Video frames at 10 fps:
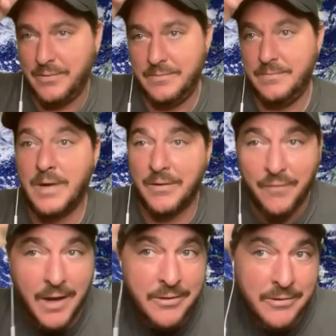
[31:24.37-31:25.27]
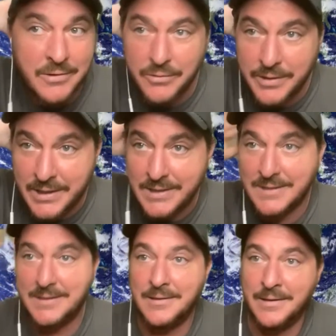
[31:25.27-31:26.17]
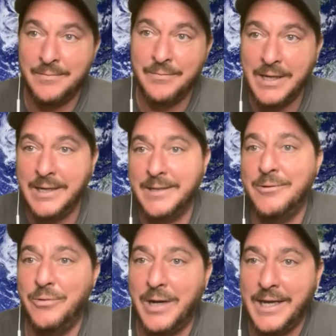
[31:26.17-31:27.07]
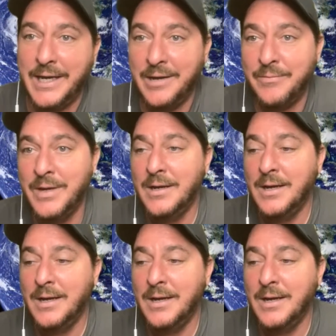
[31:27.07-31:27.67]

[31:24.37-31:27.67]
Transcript: my father and who he is and me and who I am.